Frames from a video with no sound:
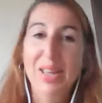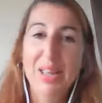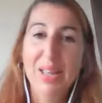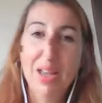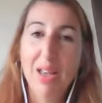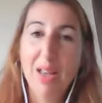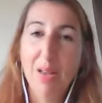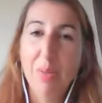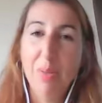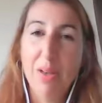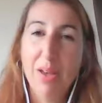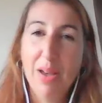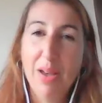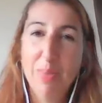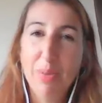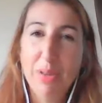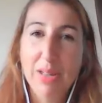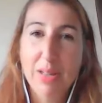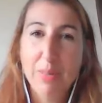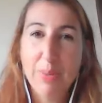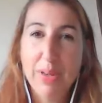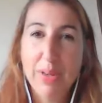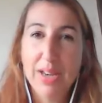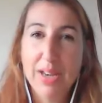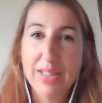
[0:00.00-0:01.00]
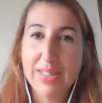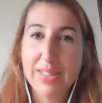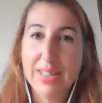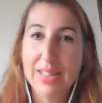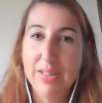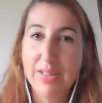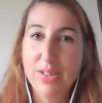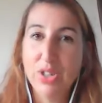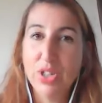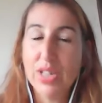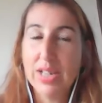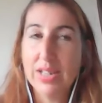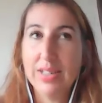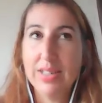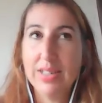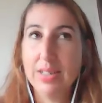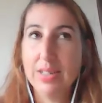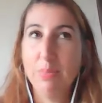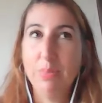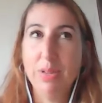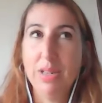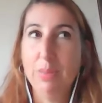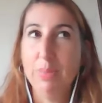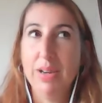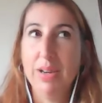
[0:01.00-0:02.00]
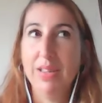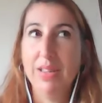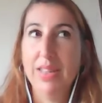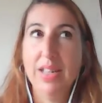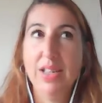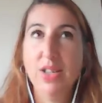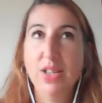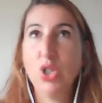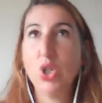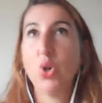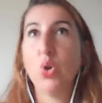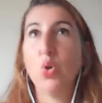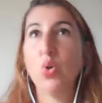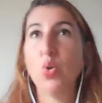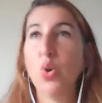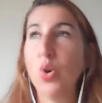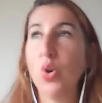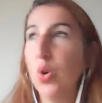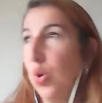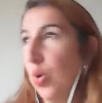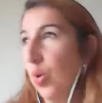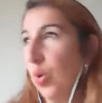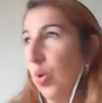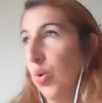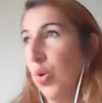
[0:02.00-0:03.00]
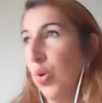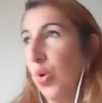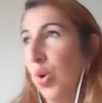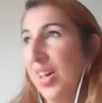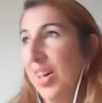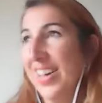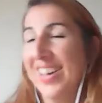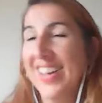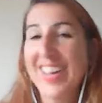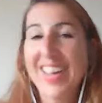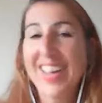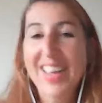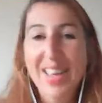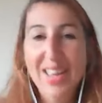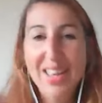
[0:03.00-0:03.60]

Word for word: I'll, I'll be the person that would chat to somebody about their dog, or yeah, yeah.